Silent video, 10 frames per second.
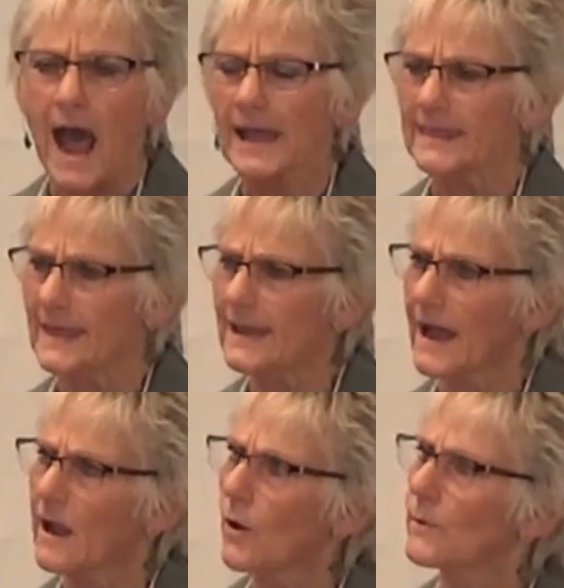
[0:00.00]
I think
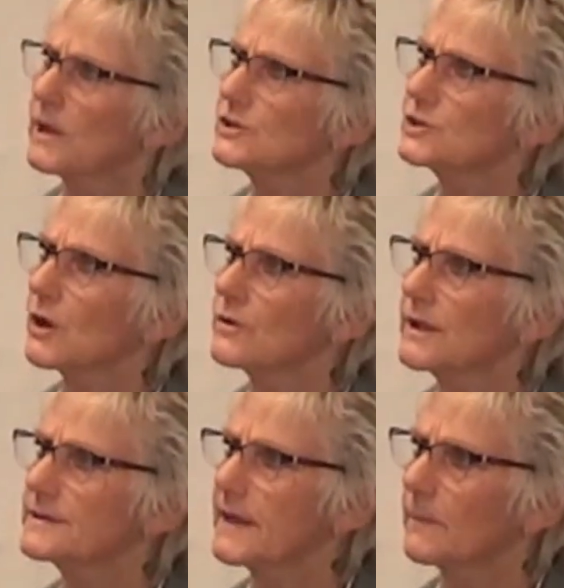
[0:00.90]
I already shared
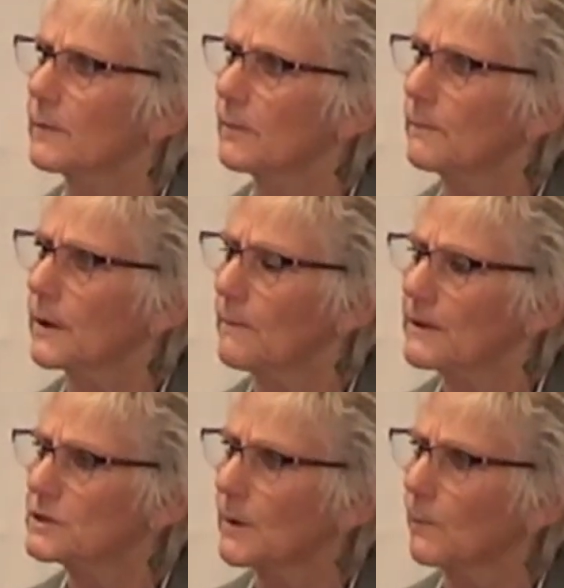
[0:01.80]
the example, but I'll
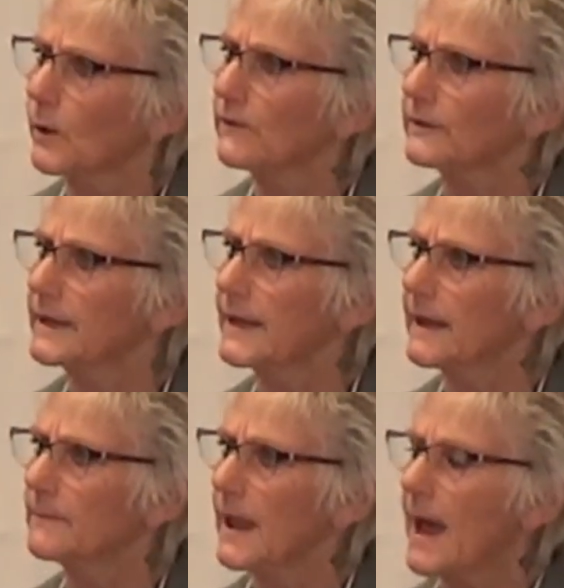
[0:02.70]
mention it briefly
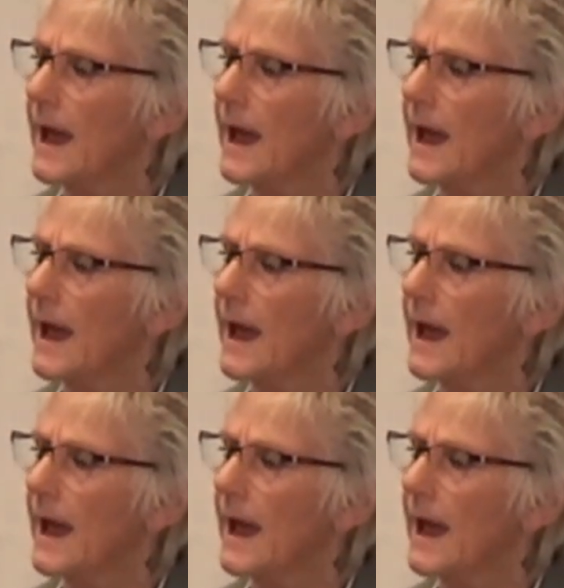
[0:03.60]
again.